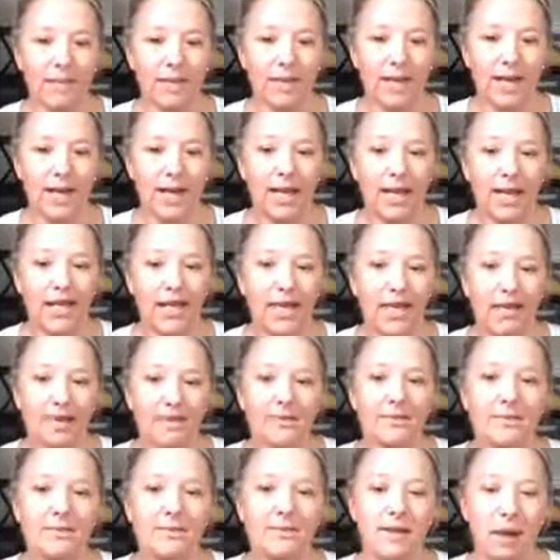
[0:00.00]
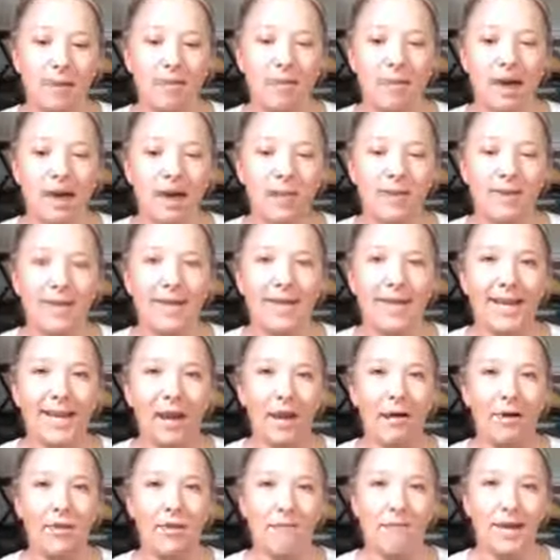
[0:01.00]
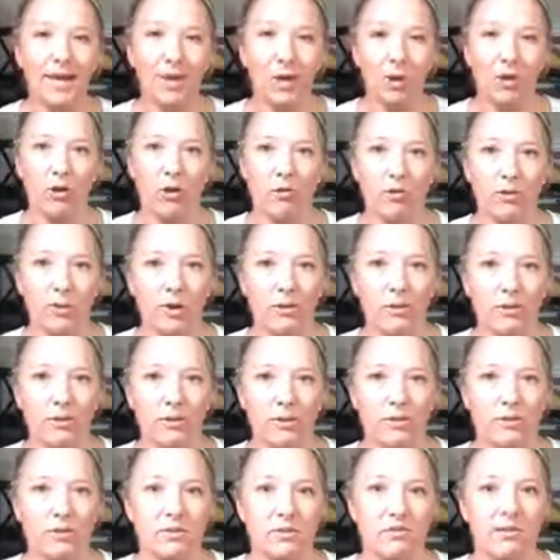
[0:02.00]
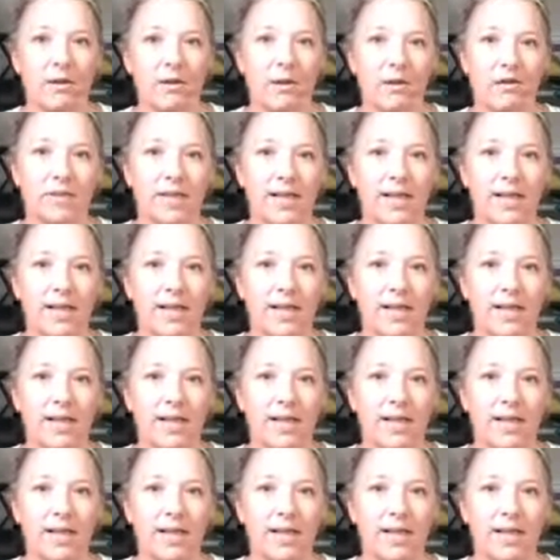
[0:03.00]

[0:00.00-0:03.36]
then I need to step up and get out of my own way with those fears.